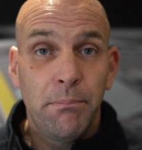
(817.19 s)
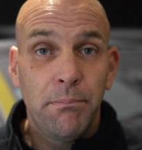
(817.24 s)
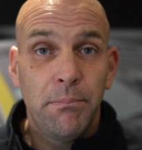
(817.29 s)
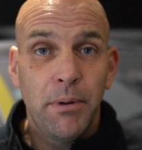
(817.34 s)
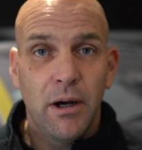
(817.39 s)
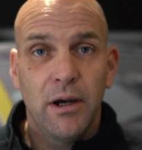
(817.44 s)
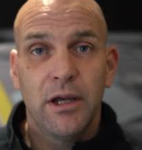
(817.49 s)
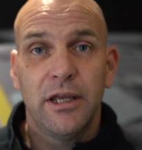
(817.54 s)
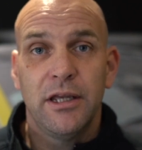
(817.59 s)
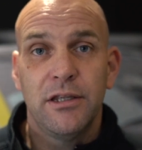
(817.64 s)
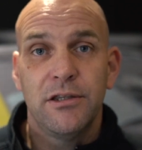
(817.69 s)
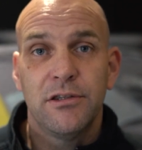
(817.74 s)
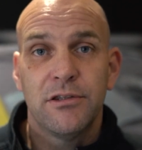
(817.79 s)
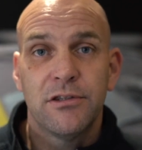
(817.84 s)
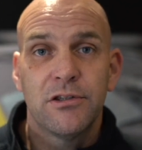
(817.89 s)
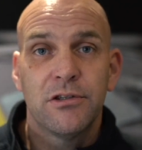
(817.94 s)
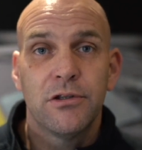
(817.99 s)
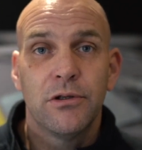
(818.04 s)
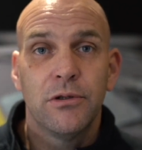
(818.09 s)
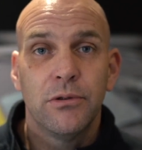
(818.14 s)
buy
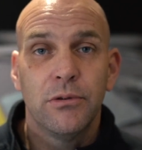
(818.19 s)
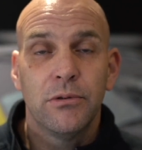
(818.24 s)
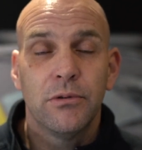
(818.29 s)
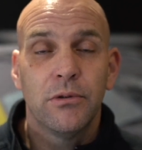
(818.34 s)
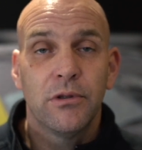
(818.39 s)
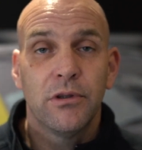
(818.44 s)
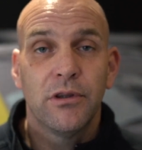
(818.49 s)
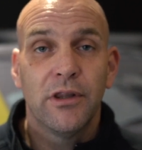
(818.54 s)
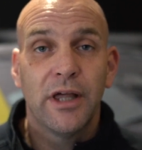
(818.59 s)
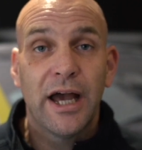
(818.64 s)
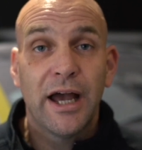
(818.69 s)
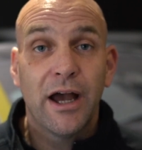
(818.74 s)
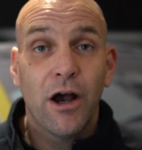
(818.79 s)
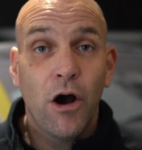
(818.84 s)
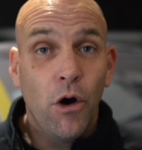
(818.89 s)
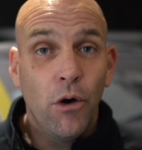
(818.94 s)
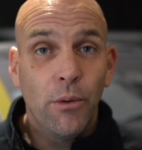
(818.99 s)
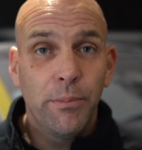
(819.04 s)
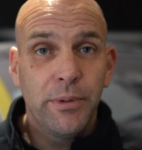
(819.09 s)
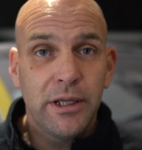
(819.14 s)
into that
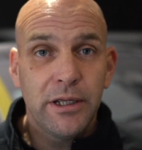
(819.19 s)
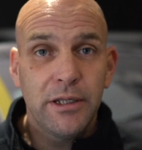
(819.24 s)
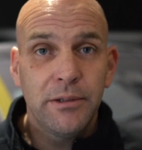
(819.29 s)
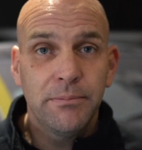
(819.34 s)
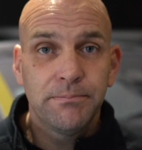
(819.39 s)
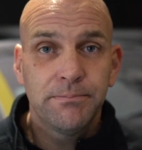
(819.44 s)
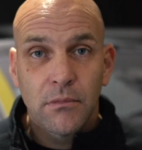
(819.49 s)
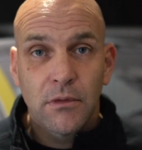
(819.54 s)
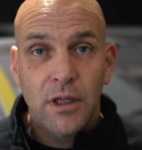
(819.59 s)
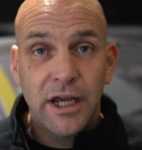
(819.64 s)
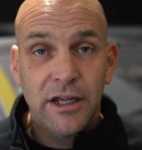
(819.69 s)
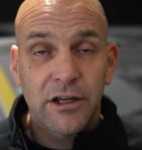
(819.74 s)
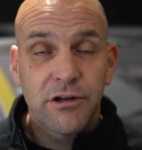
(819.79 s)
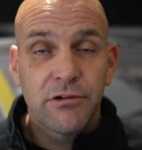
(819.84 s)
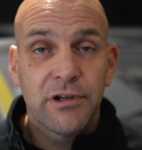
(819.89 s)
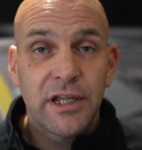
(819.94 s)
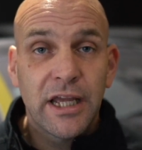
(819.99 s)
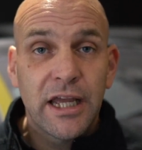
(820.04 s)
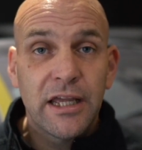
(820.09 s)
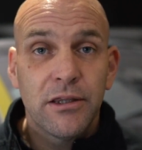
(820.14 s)
hobby and
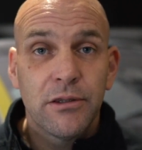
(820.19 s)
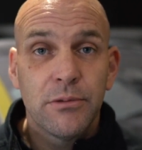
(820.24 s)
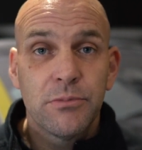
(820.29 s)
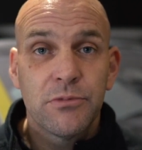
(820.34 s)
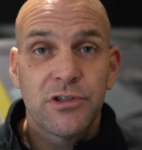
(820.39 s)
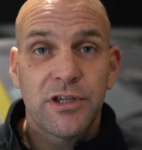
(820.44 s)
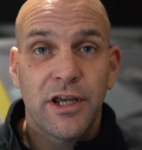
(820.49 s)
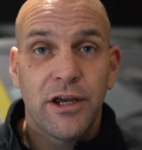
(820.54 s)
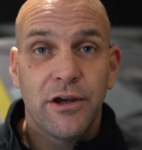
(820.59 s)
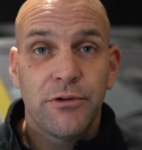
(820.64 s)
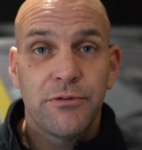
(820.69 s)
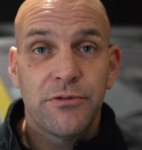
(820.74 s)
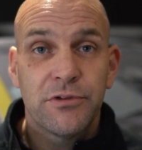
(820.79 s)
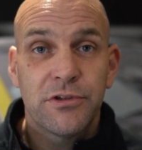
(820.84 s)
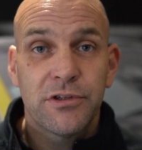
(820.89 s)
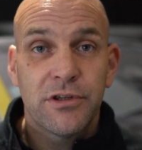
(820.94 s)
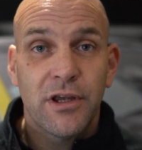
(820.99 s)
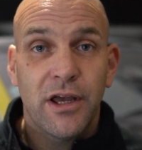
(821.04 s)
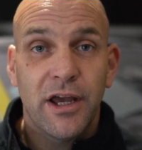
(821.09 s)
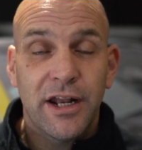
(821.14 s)
create
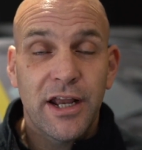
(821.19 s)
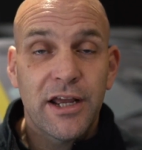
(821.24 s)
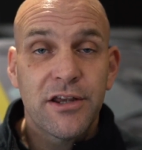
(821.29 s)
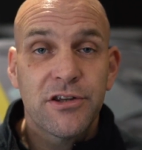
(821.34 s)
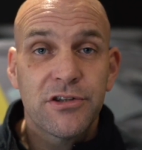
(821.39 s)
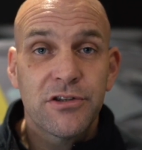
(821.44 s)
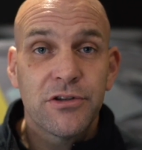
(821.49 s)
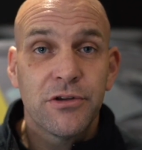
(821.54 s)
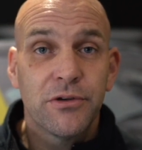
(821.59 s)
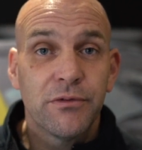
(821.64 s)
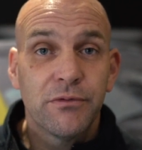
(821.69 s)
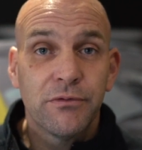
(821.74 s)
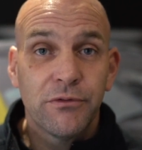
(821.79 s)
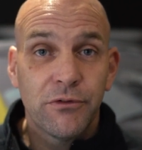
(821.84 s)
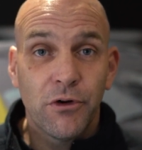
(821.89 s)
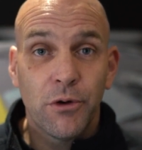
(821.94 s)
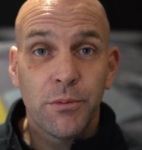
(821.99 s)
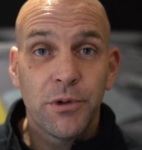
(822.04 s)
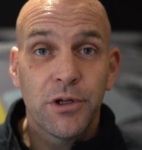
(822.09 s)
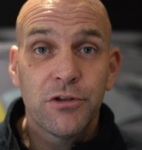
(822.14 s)
themselves an Aston
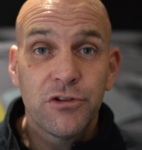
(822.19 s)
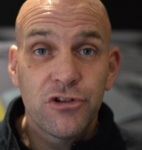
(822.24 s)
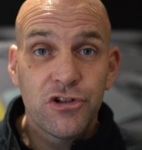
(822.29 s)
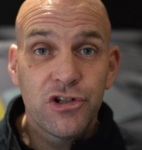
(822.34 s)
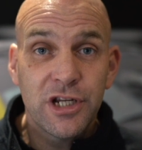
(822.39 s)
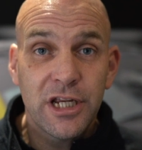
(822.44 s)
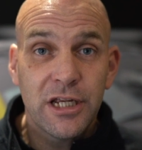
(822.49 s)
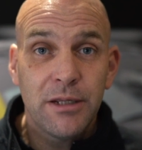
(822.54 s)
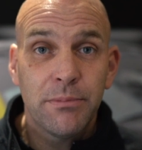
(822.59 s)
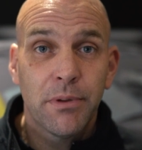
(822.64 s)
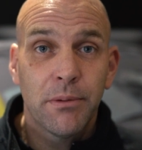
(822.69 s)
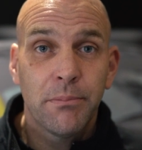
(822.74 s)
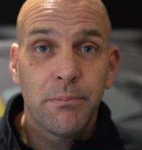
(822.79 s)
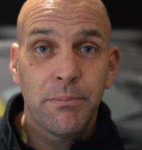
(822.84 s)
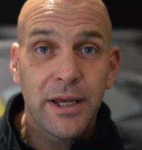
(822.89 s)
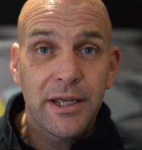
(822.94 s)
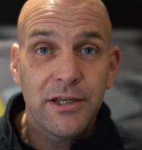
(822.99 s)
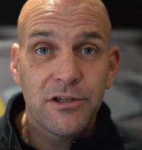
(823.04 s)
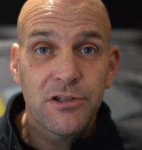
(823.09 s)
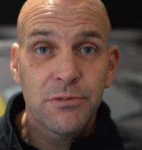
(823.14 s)
from a cheap
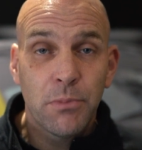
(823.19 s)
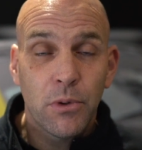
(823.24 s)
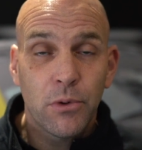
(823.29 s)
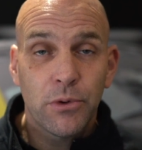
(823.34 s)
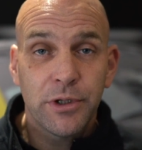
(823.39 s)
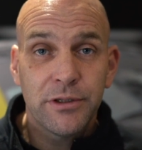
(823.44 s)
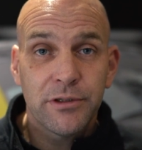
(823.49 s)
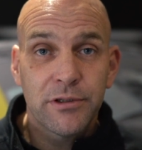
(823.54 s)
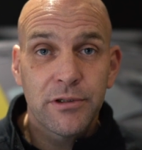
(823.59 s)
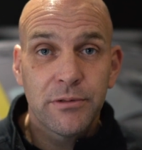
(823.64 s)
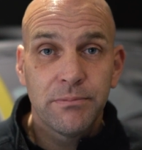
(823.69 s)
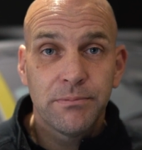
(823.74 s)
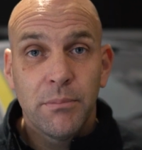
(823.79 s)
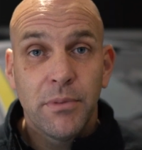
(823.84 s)
base point.